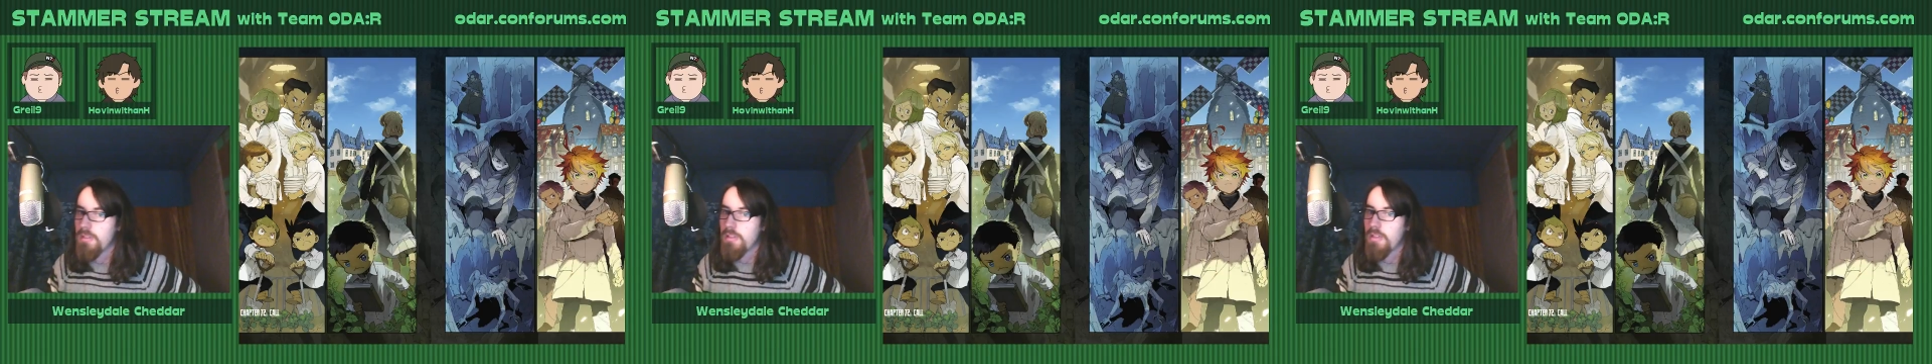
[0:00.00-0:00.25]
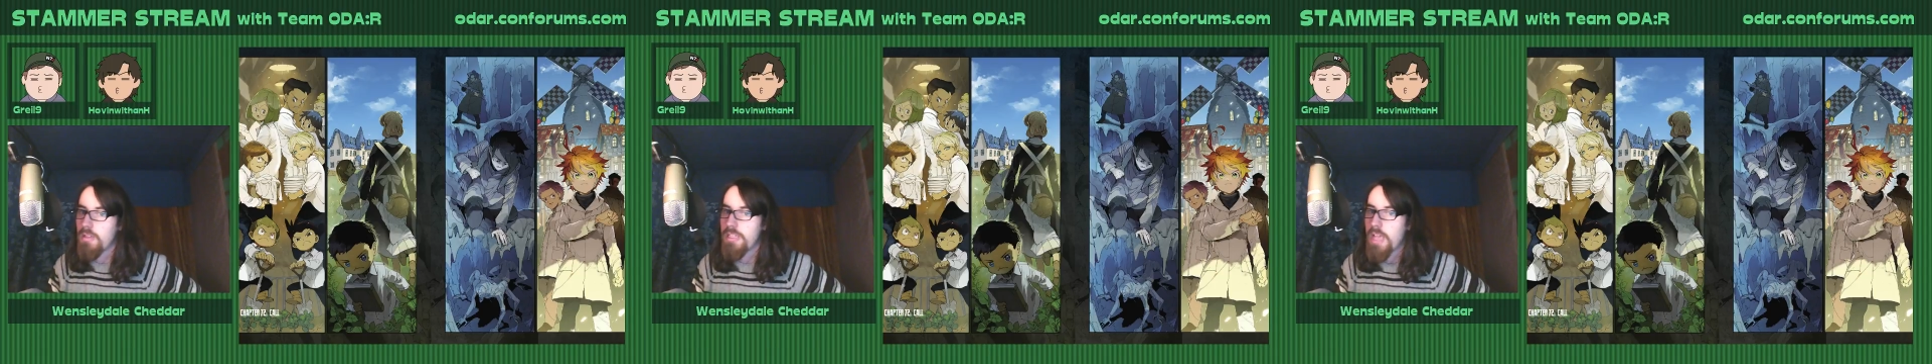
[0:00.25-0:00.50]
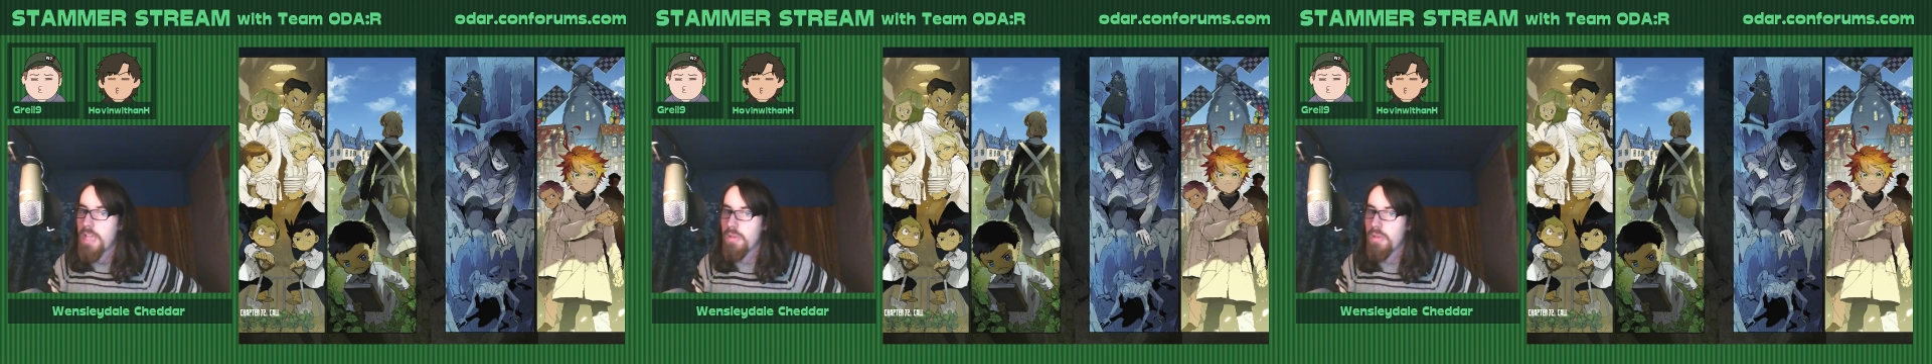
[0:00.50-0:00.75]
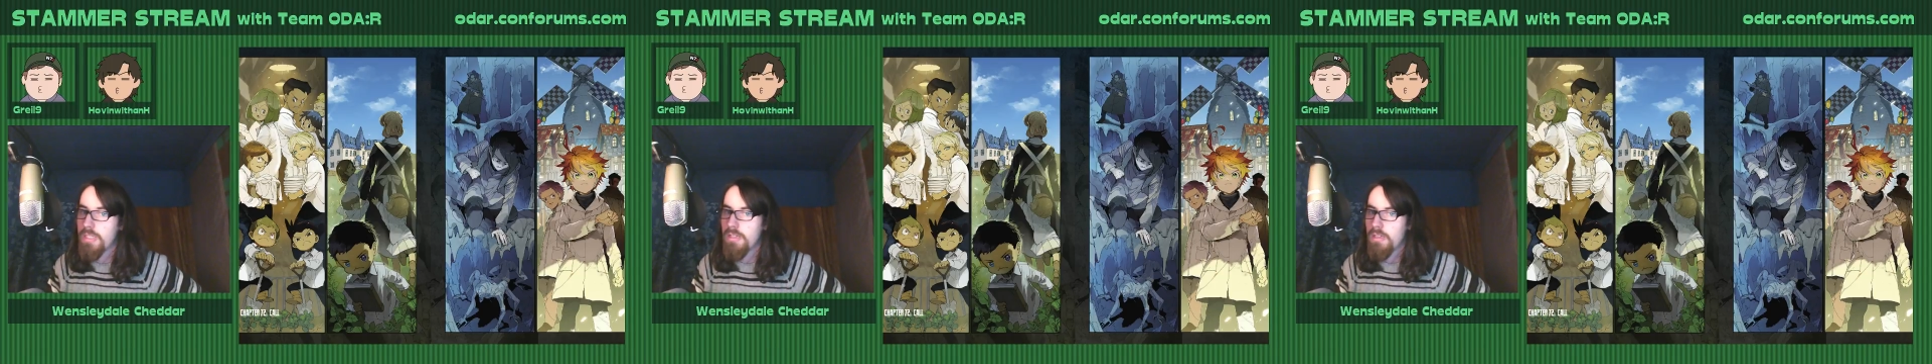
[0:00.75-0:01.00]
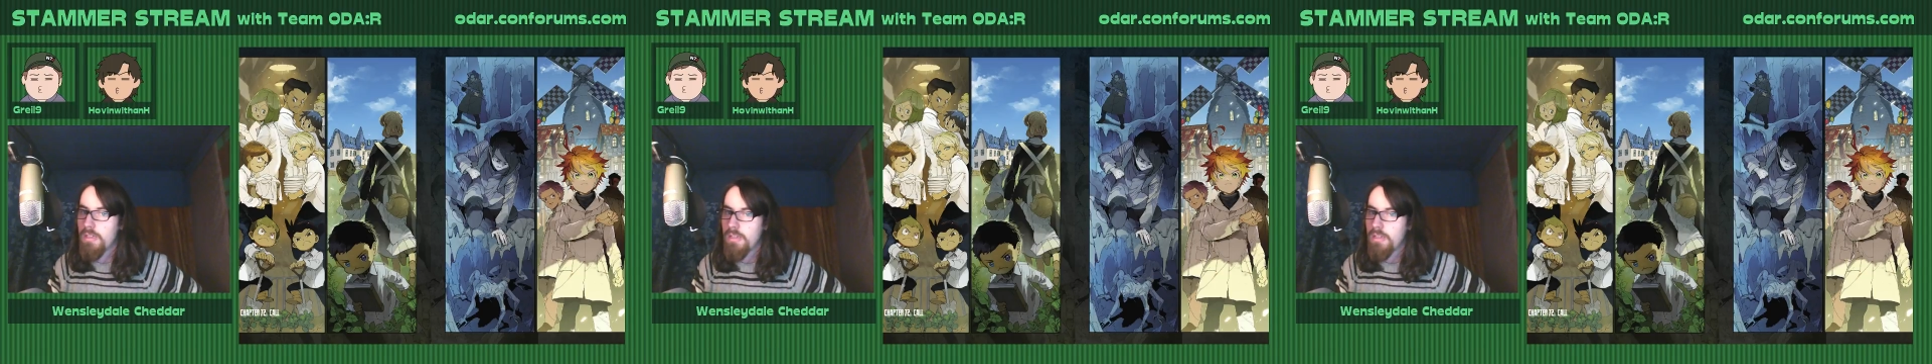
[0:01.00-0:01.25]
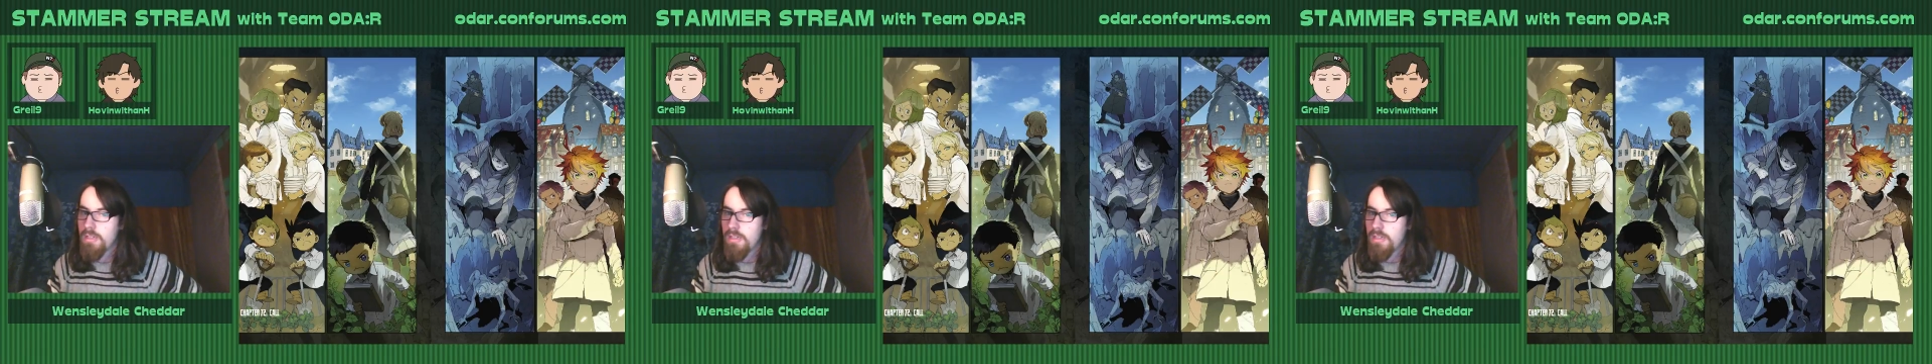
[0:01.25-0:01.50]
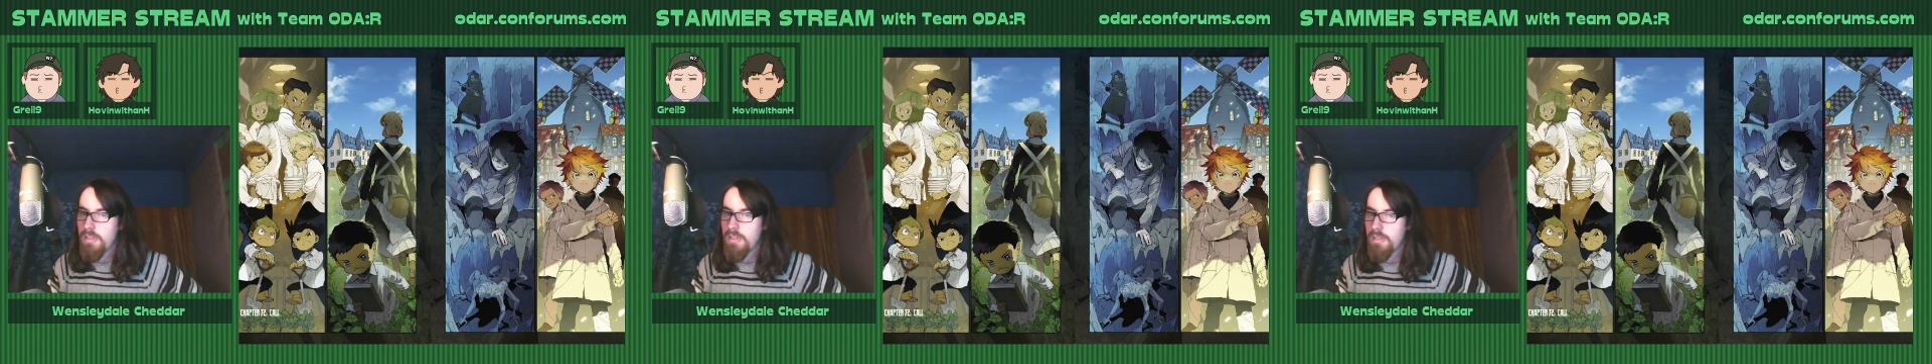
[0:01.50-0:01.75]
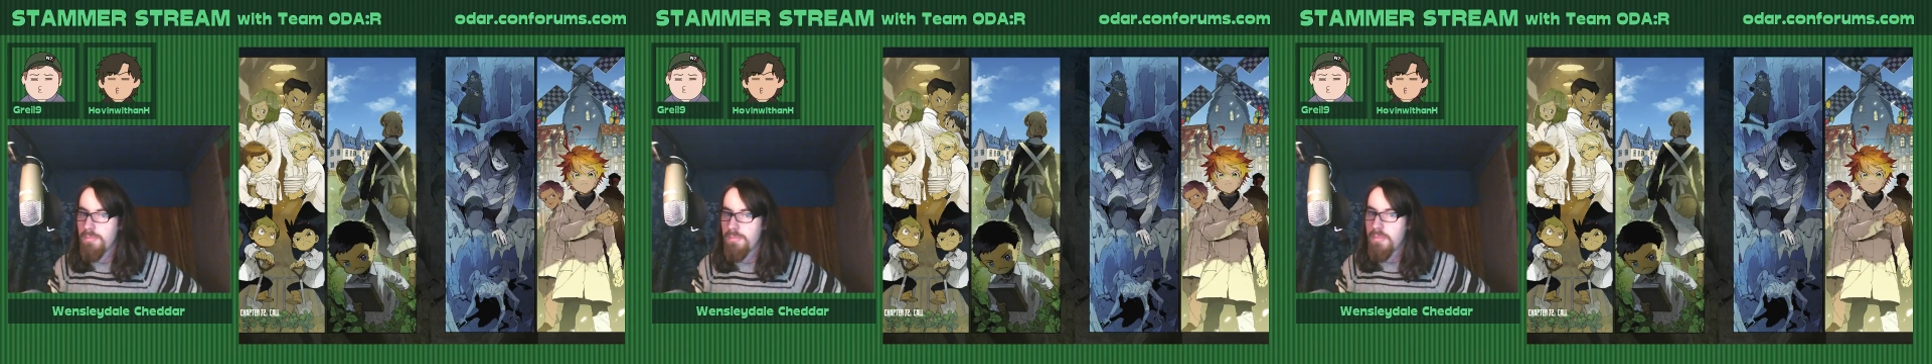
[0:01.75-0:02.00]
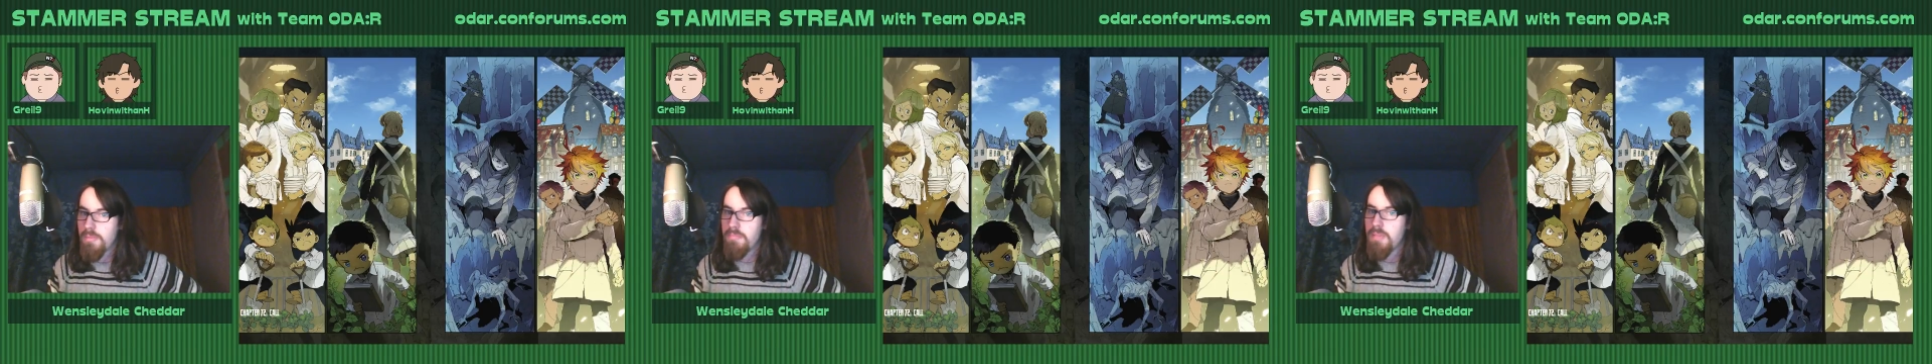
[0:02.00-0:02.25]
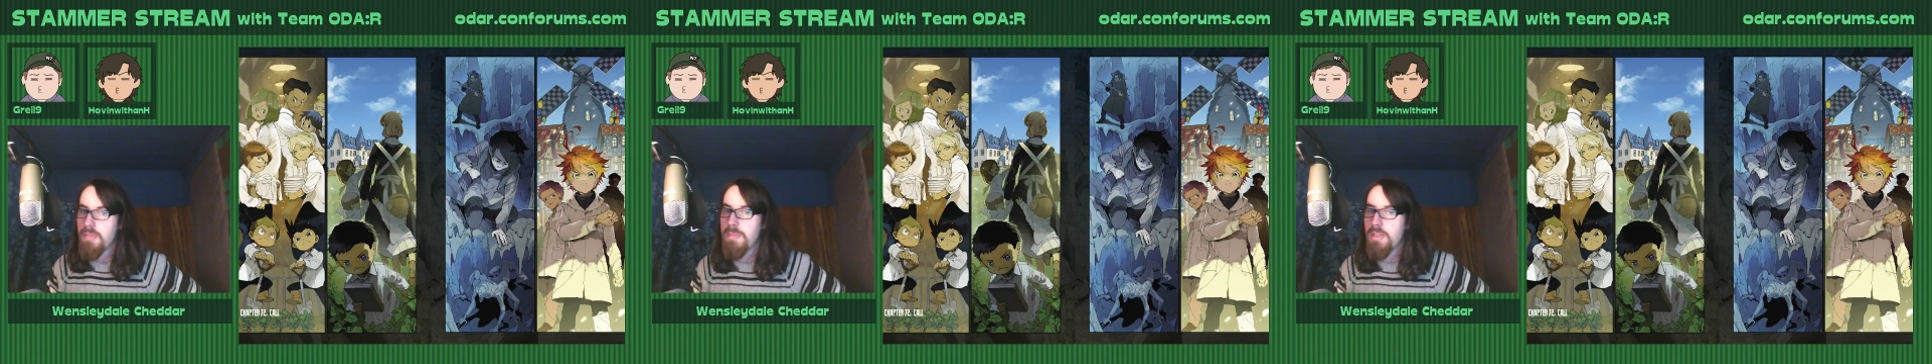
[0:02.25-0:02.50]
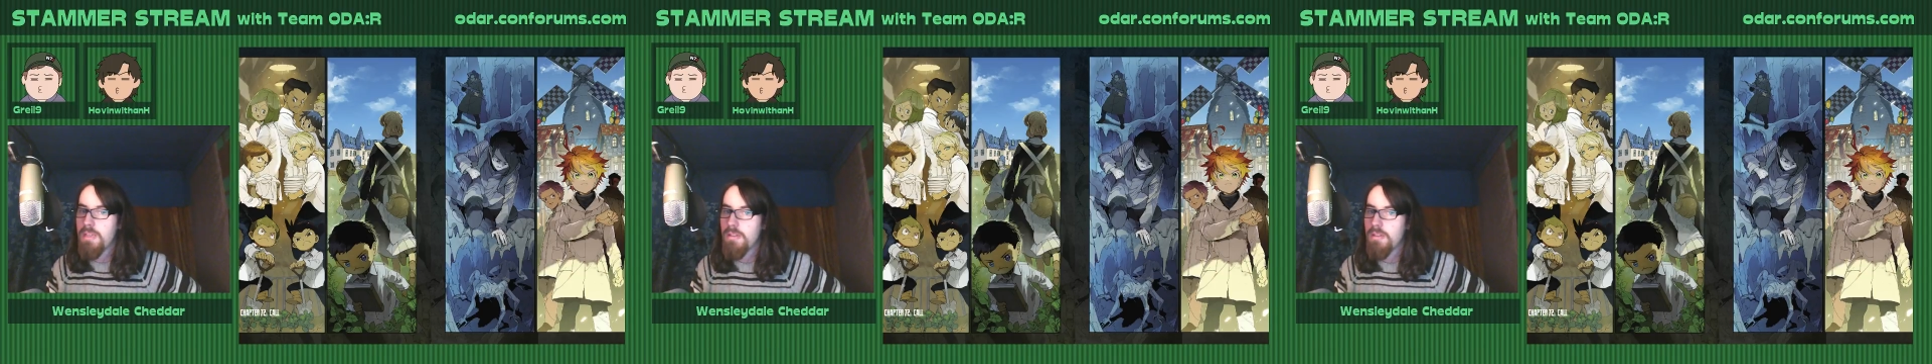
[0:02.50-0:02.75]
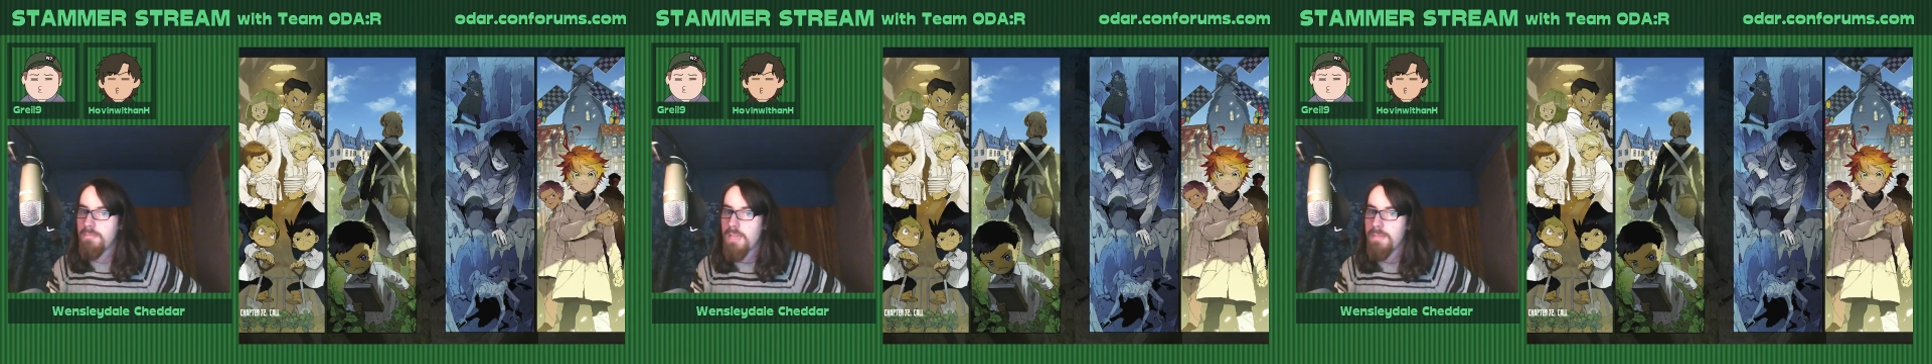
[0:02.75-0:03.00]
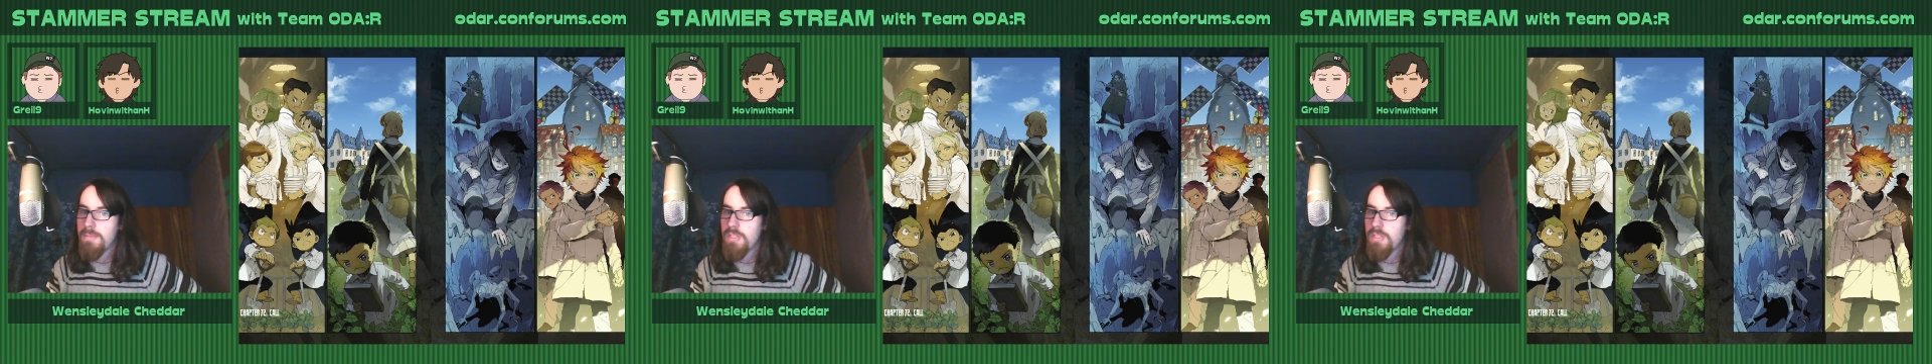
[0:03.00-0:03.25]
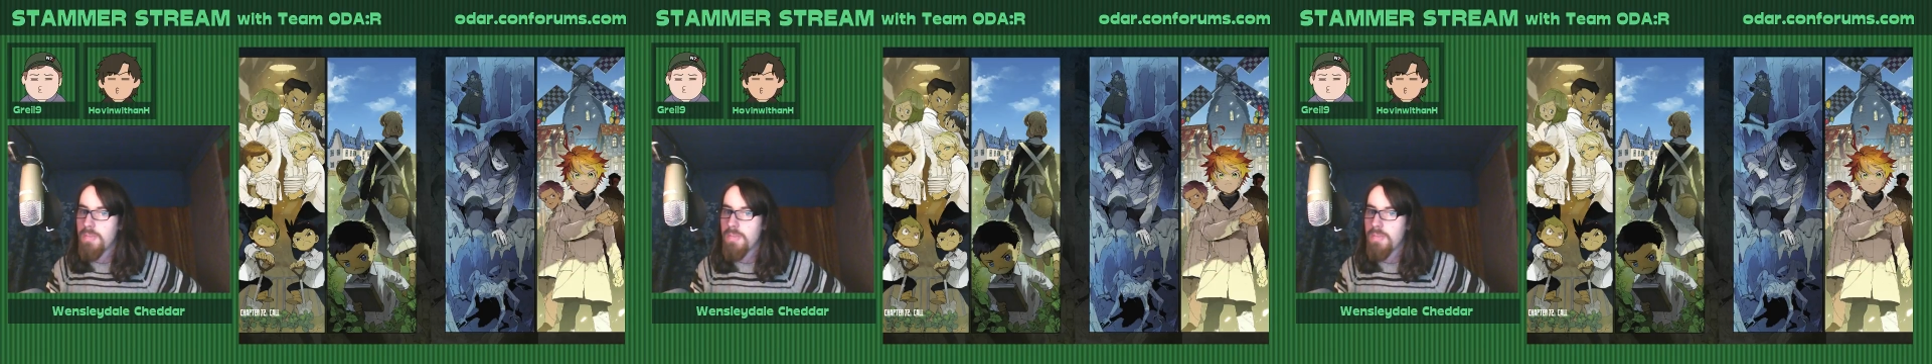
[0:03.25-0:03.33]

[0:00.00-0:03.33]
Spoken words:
let out. Maybe to be